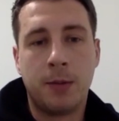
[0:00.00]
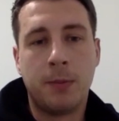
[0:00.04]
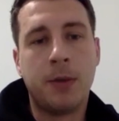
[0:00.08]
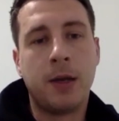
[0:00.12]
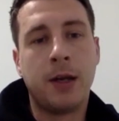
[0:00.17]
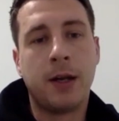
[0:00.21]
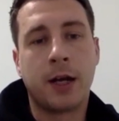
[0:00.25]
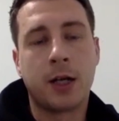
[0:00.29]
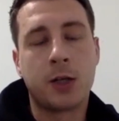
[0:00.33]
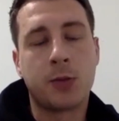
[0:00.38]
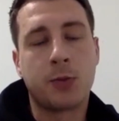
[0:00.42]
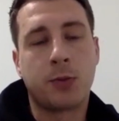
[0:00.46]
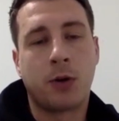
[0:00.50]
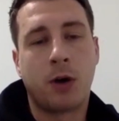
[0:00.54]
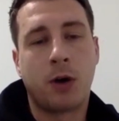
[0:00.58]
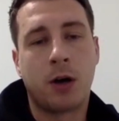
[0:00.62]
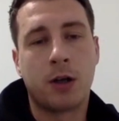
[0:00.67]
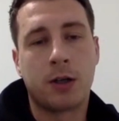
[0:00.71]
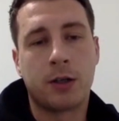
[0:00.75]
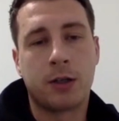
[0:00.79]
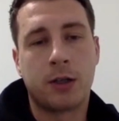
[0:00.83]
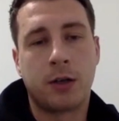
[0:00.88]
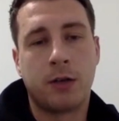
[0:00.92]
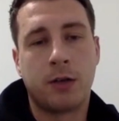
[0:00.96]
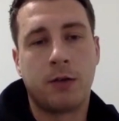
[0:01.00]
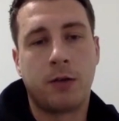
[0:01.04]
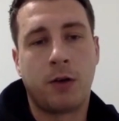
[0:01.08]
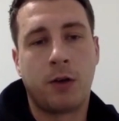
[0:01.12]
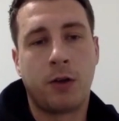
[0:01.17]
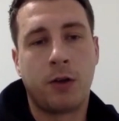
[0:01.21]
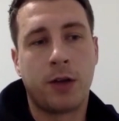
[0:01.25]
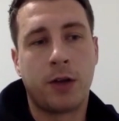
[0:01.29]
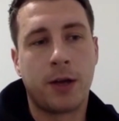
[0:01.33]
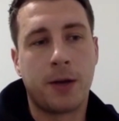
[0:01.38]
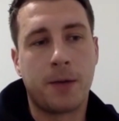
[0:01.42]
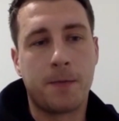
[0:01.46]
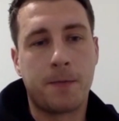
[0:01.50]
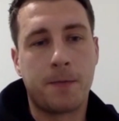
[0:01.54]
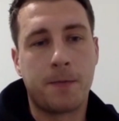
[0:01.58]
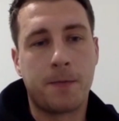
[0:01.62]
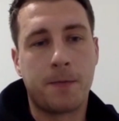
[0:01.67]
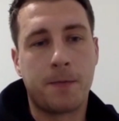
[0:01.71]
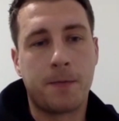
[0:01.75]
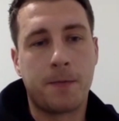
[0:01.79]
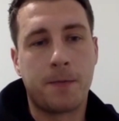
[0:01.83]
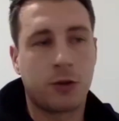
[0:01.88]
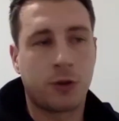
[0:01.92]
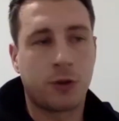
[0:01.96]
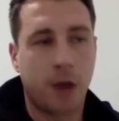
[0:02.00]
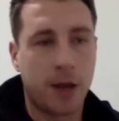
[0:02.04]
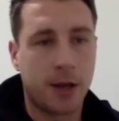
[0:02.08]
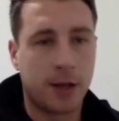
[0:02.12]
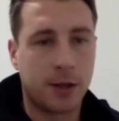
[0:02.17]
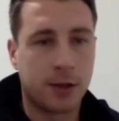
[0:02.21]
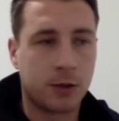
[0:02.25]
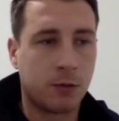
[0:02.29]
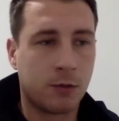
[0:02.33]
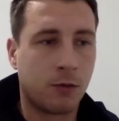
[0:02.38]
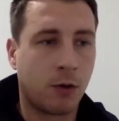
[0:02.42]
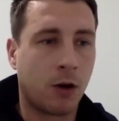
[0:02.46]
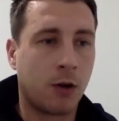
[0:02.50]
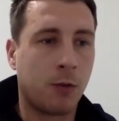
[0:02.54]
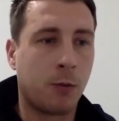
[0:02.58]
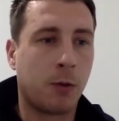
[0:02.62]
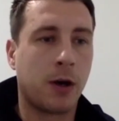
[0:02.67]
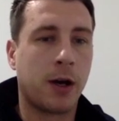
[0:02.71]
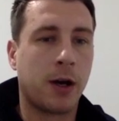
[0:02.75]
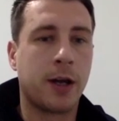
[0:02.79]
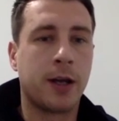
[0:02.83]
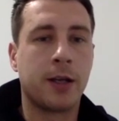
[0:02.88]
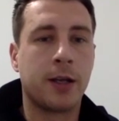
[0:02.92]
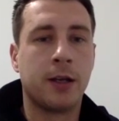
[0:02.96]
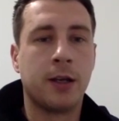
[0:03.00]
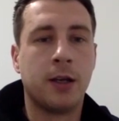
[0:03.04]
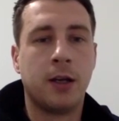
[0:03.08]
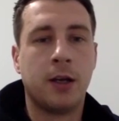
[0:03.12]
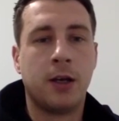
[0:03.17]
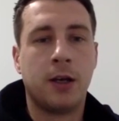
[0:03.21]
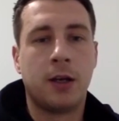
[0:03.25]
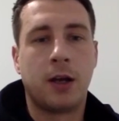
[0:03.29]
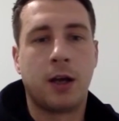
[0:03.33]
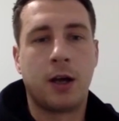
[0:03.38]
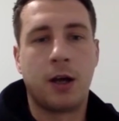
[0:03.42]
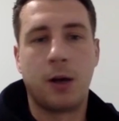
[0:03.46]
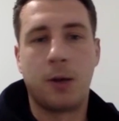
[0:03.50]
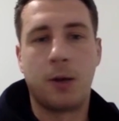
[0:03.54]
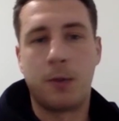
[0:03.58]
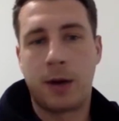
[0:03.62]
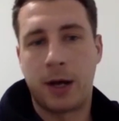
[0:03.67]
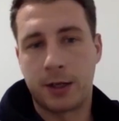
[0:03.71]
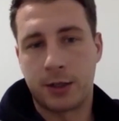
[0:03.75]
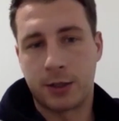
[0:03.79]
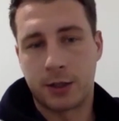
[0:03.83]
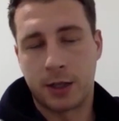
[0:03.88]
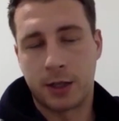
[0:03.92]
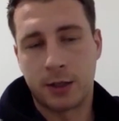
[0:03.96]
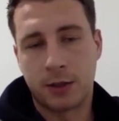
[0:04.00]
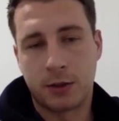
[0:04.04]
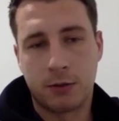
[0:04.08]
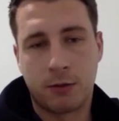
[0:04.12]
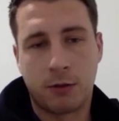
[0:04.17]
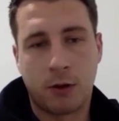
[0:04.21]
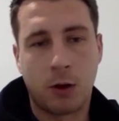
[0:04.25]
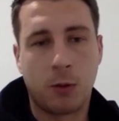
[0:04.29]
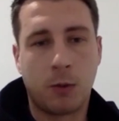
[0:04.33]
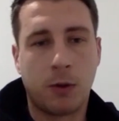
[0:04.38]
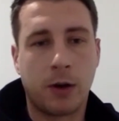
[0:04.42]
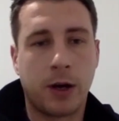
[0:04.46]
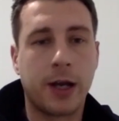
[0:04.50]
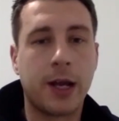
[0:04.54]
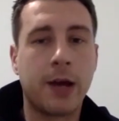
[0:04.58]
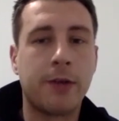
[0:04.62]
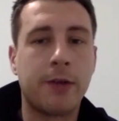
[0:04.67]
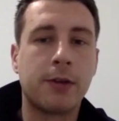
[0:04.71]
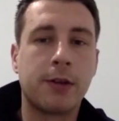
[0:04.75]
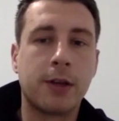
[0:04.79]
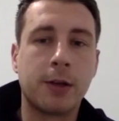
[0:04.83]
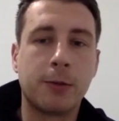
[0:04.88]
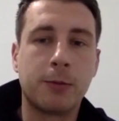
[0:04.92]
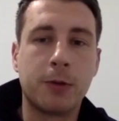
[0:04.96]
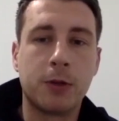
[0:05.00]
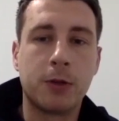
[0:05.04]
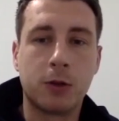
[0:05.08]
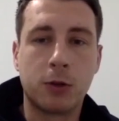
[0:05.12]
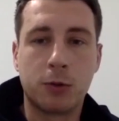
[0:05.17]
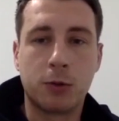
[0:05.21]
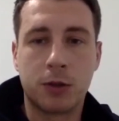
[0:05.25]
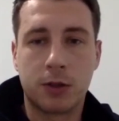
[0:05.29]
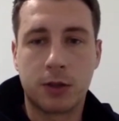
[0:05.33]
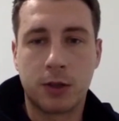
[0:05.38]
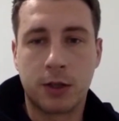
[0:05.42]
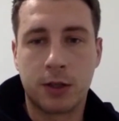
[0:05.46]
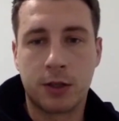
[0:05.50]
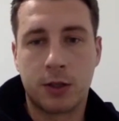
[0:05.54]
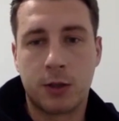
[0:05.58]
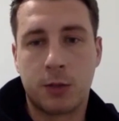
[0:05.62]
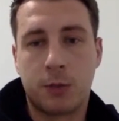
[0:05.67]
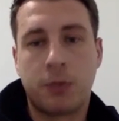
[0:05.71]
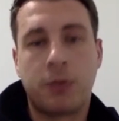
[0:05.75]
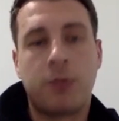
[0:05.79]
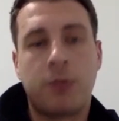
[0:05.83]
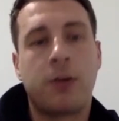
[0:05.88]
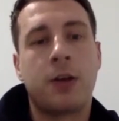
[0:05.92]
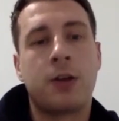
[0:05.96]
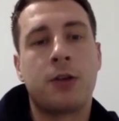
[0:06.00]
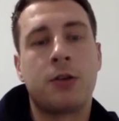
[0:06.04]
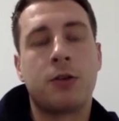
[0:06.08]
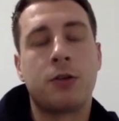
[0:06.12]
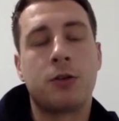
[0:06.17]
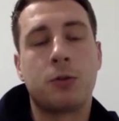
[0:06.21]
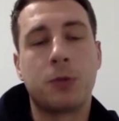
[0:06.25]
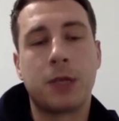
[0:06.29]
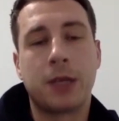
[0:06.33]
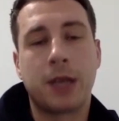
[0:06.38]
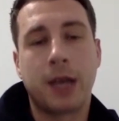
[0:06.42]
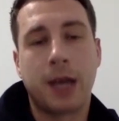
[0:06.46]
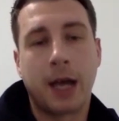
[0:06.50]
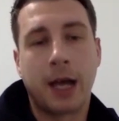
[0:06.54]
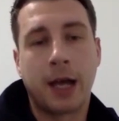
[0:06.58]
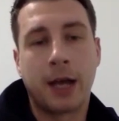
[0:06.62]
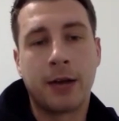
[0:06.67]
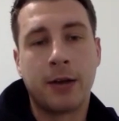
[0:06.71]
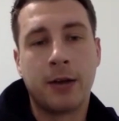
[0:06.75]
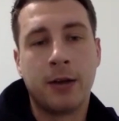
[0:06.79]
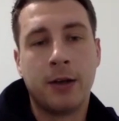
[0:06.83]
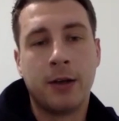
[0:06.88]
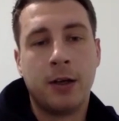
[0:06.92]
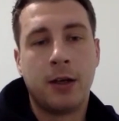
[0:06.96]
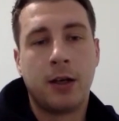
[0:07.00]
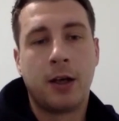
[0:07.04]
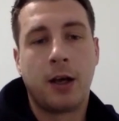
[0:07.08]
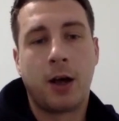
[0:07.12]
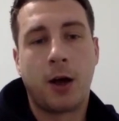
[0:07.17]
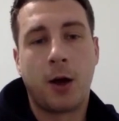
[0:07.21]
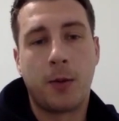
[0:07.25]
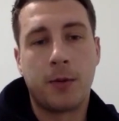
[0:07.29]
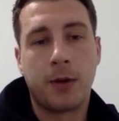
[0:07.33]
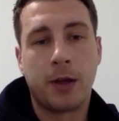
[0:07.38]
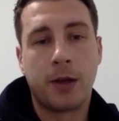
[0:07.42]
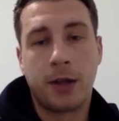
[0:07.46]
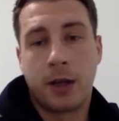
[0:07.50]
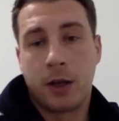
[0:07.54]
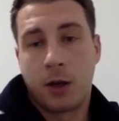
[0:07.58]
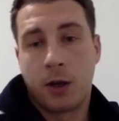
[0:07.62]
and Adge pride ourselves on, that training's the right way, match days are the right way. Everything we do is as professional as we can, and then